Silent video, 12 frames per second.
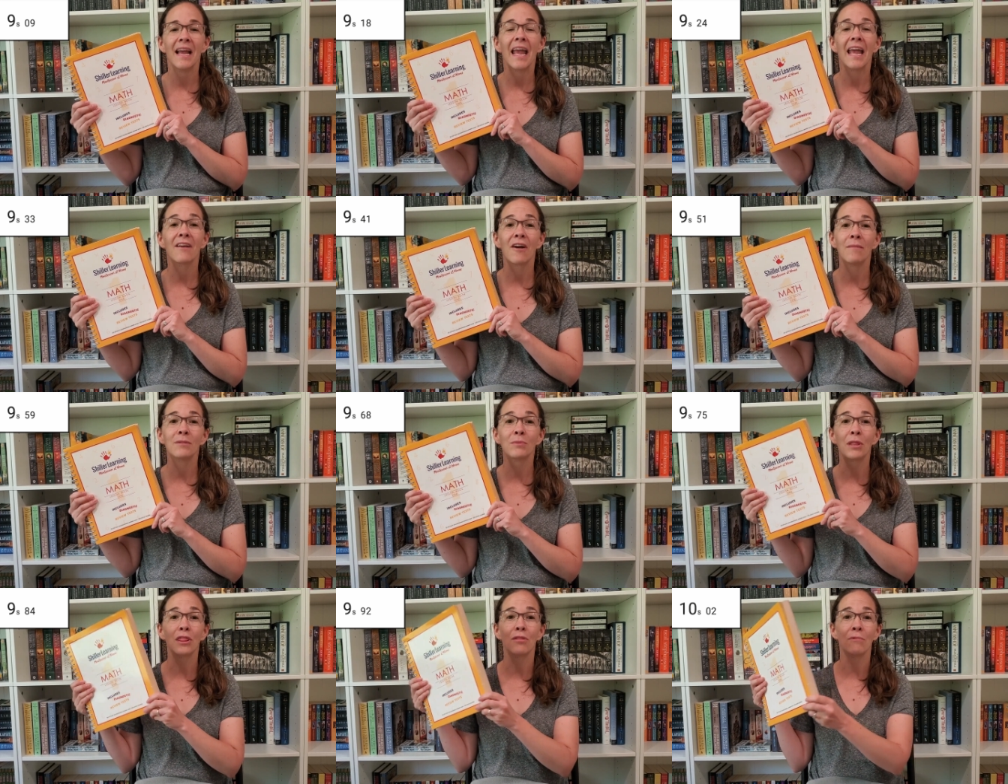It comes
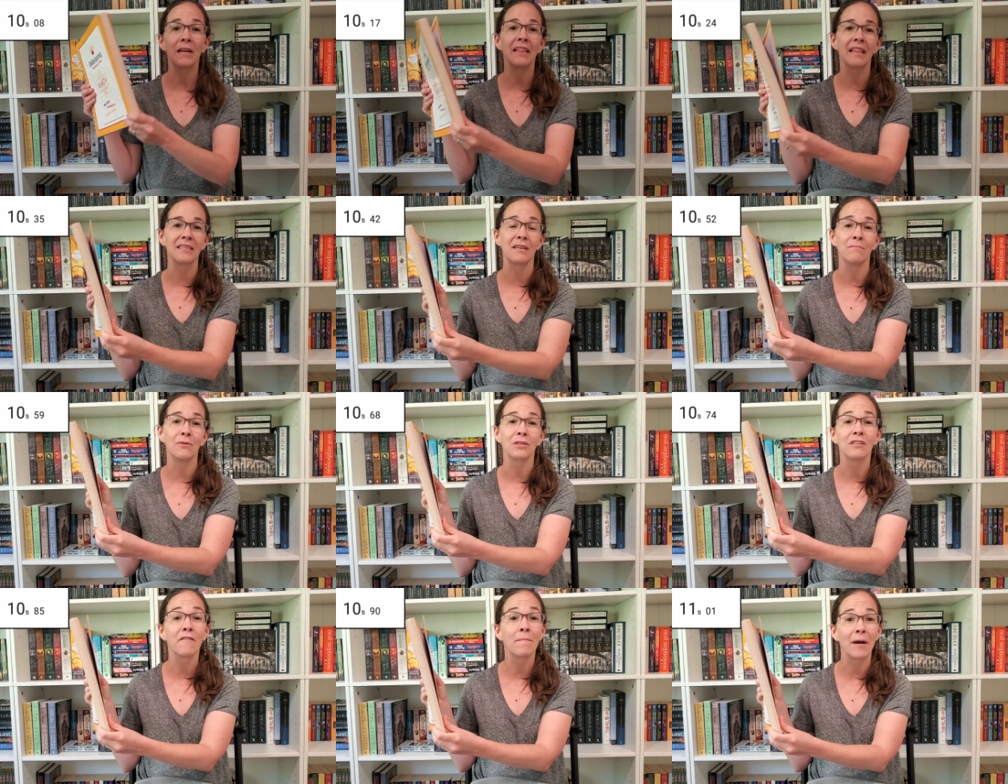with three lesson
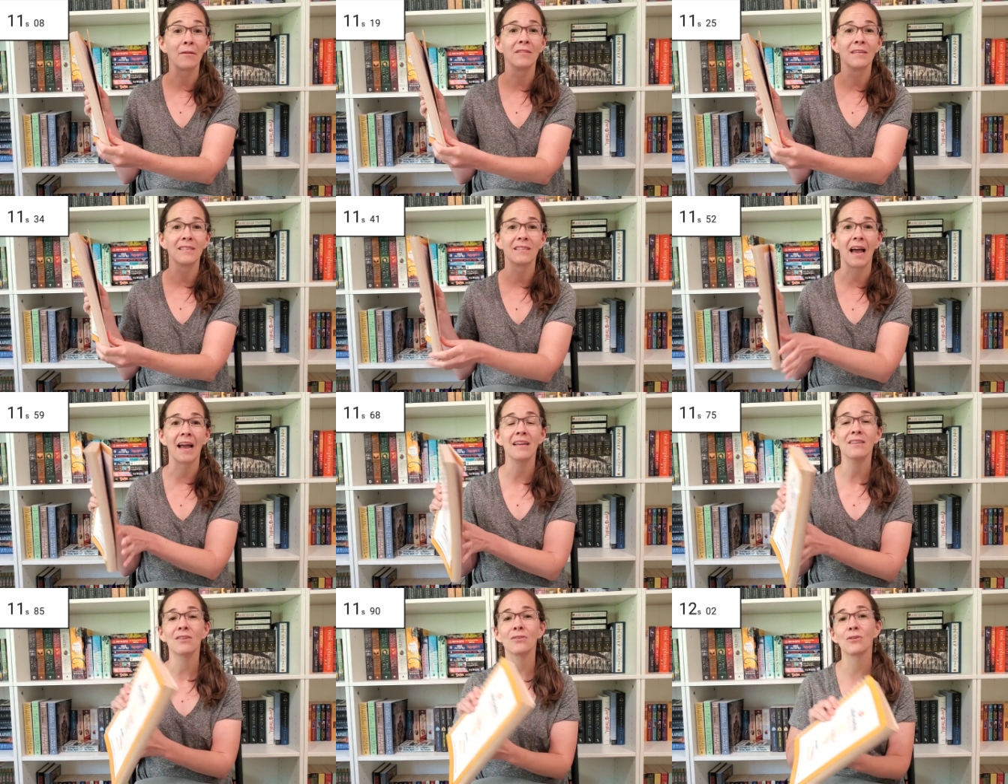books of about this
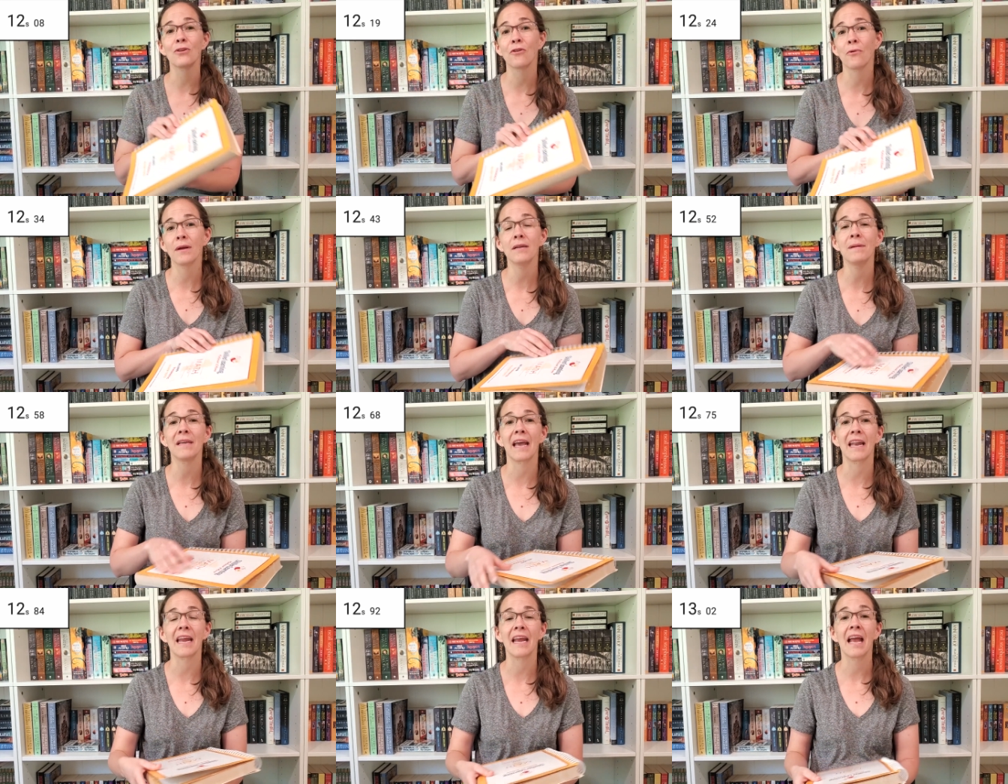size, so you're going to be
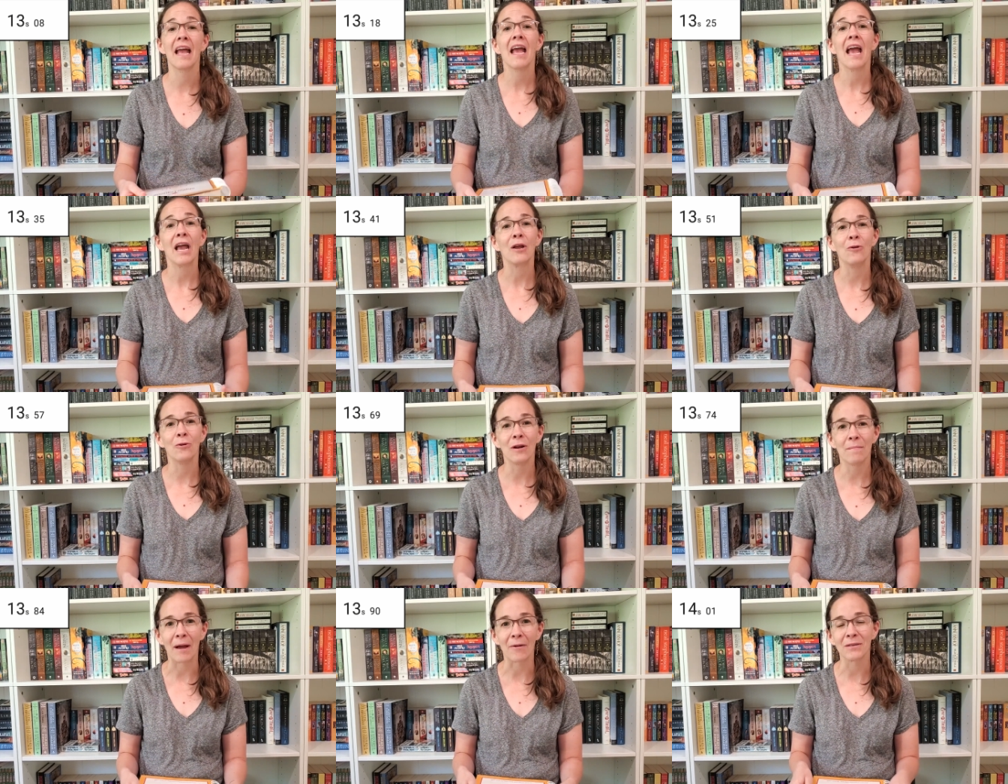getting a good
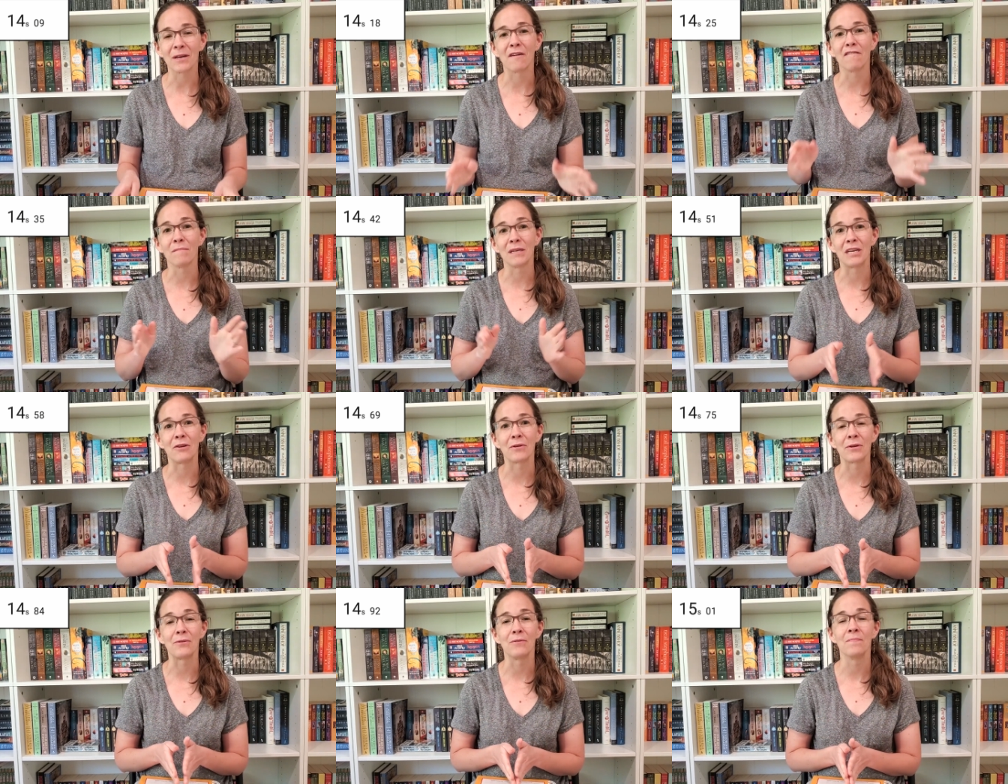amount of
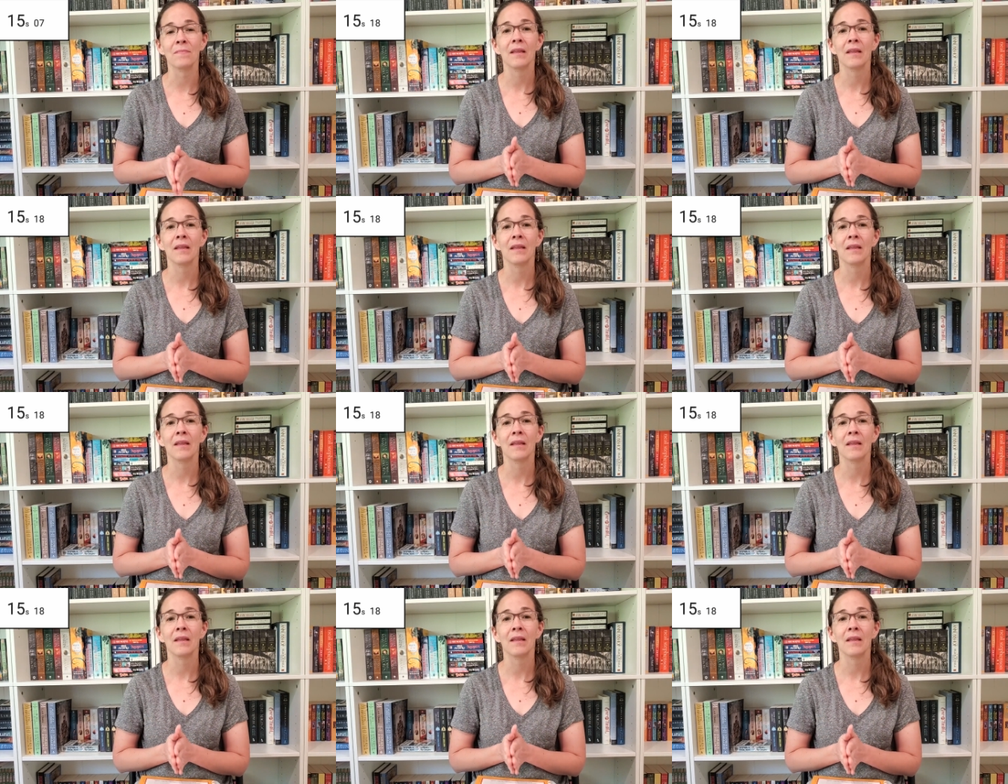material.